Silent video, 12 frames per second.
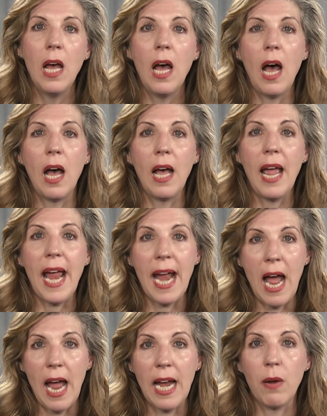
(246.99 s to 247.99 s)

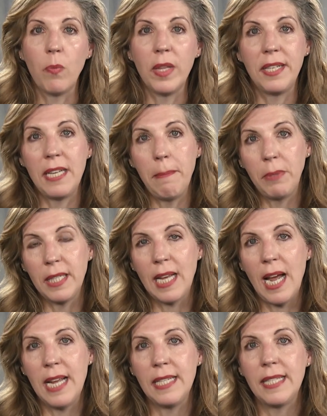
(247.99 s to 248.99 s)
AI with
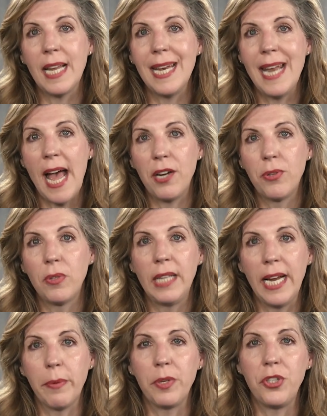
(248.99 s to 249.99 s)
templatized natural
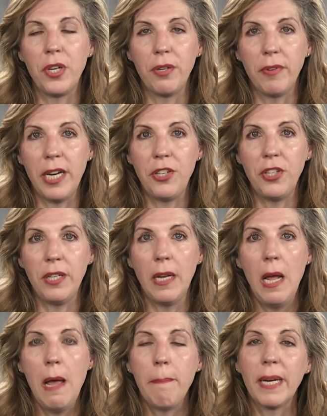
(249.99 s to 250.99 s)
language generation
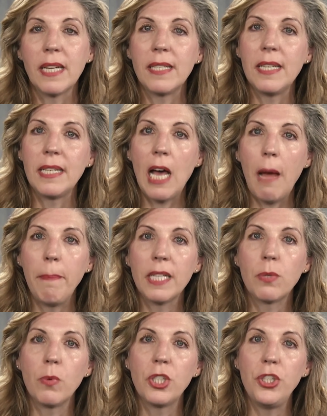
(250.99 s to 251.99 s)
because the
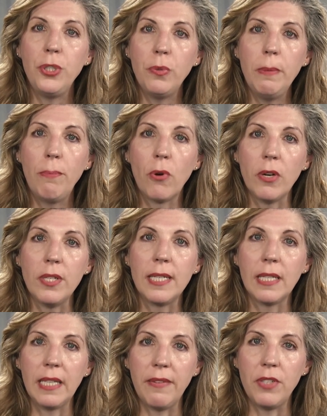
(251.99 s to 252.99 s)
topics were too important
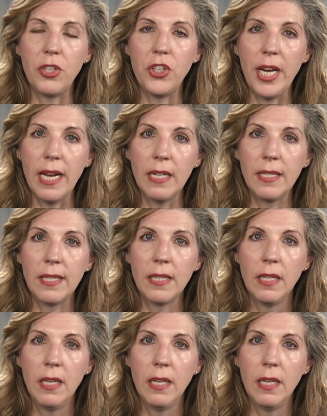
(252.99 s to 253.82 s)
to leave to chance.